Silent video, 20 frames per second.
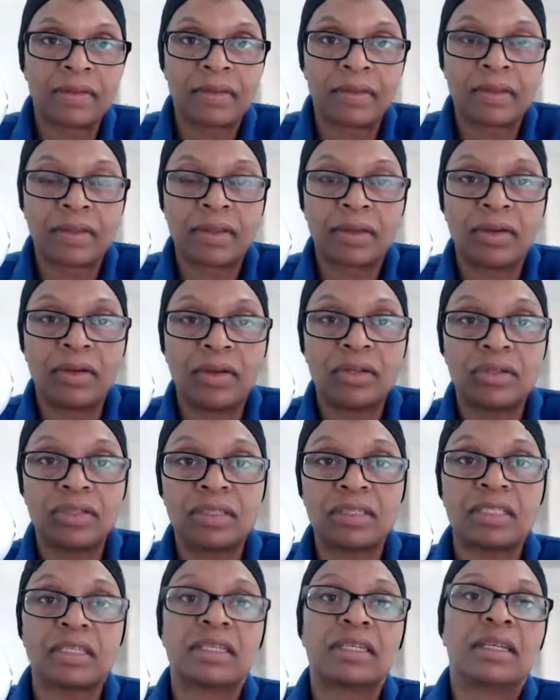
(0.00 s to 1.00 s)
because
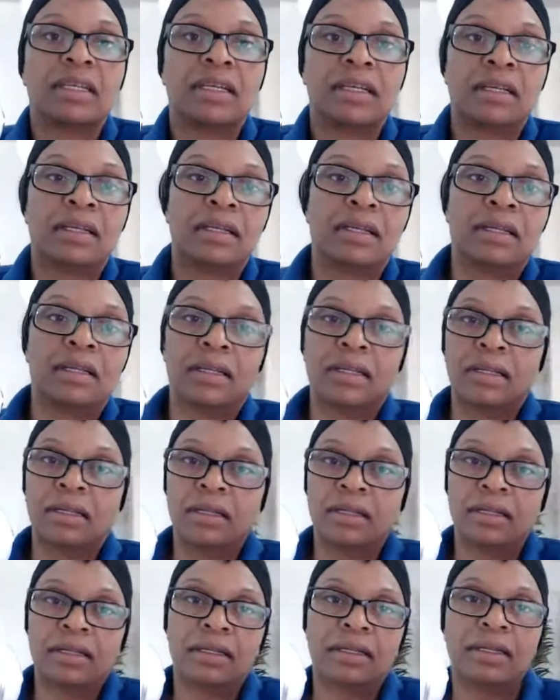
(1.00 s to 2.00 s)

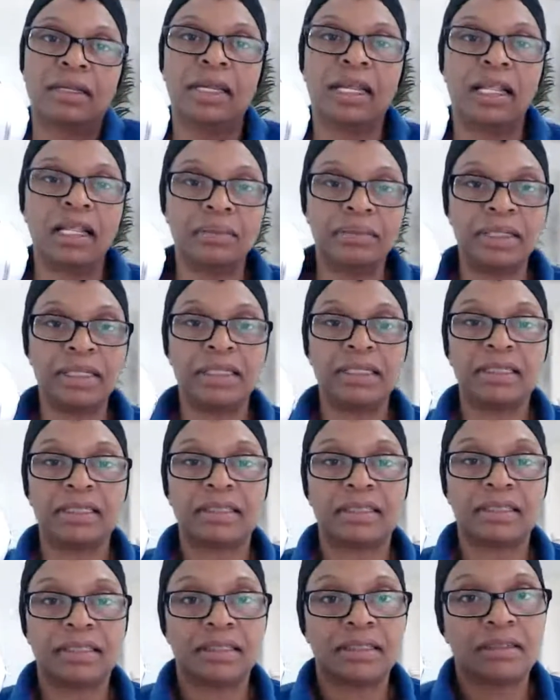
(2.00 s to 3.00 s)
help
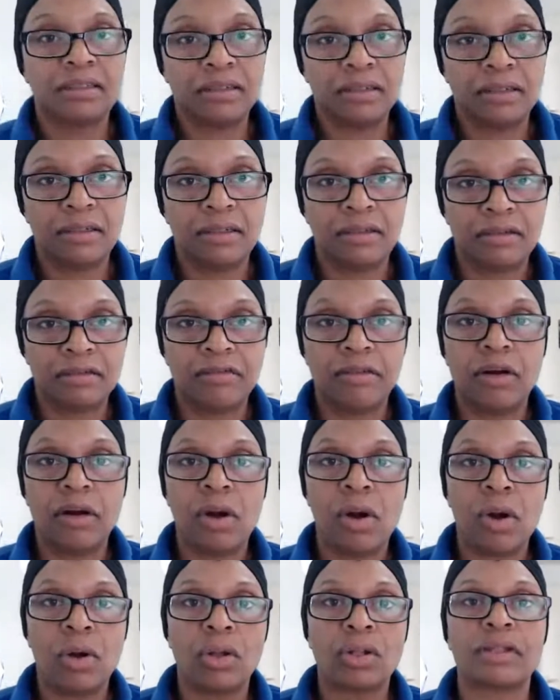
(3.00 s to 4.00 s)
is for all.